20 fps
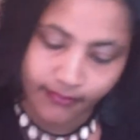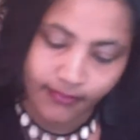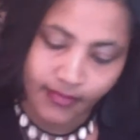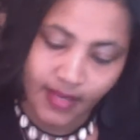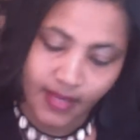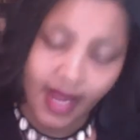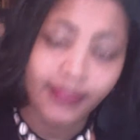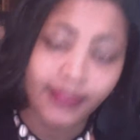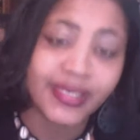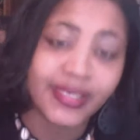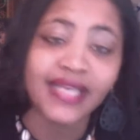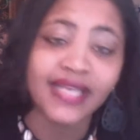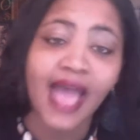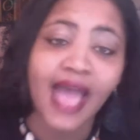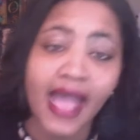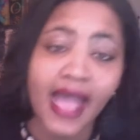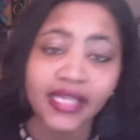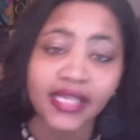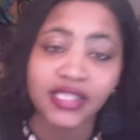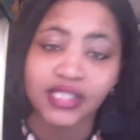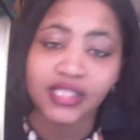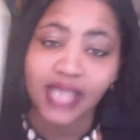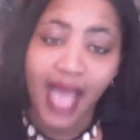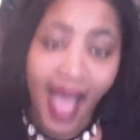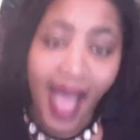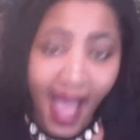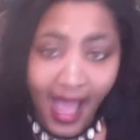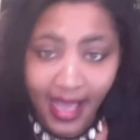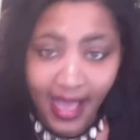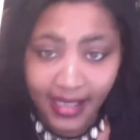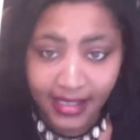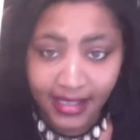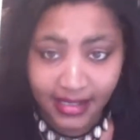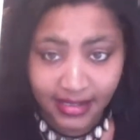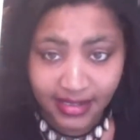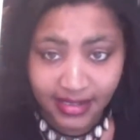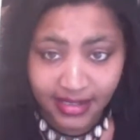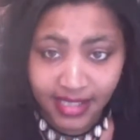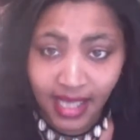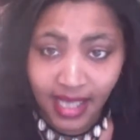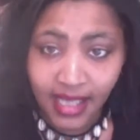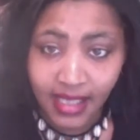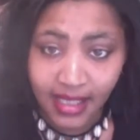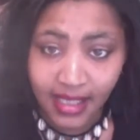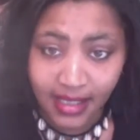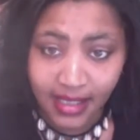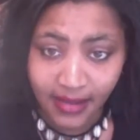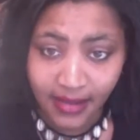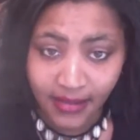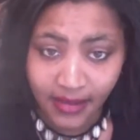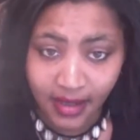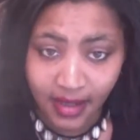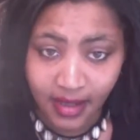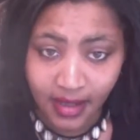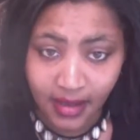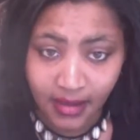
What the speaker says: I'm detached. I didn't say anything.